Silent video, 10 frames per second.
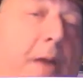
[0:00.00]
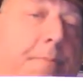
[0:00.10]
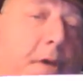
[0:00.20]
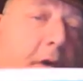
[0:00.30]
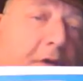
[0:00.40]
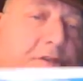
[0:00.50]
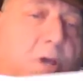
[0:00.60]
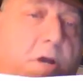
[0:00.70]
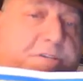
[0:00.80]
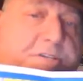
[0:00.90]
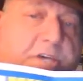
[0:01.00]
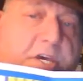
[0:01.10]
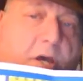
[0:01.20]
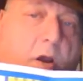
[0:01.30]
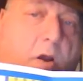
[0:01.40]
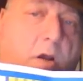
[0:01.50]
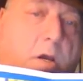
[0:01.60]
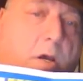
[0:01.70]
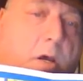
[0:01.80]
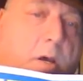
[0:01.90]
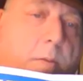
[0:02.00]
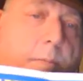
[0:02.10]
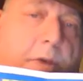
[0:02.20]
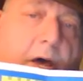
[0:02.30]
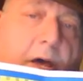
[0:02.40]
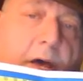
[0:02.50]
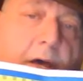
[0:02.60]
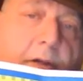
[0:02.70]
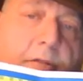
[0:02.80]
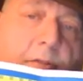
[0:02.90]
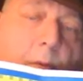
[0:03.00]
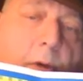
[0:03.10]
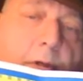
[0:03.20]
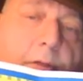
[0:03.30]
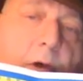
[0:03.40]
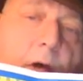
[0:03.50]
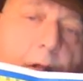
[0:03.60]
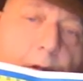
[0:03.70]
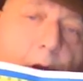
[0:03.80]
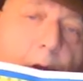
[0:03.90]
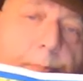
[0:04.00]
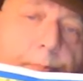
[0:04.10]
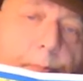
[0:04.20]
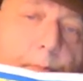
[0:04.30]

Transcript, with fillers: map. It's hard to see here, but and the one on